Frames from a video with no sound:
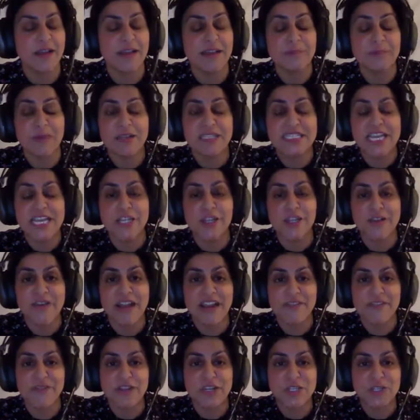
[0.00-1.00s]
I had my 10 year
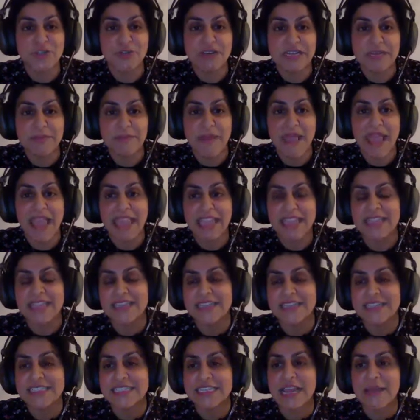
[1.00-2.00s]
anniversary in May
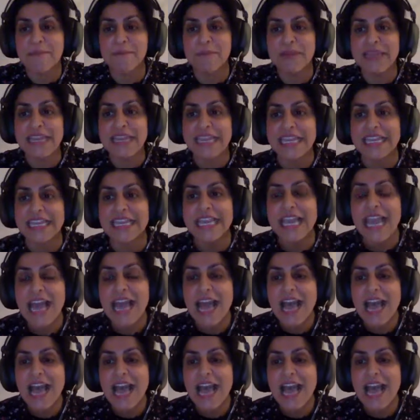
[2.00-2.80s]
as an MP.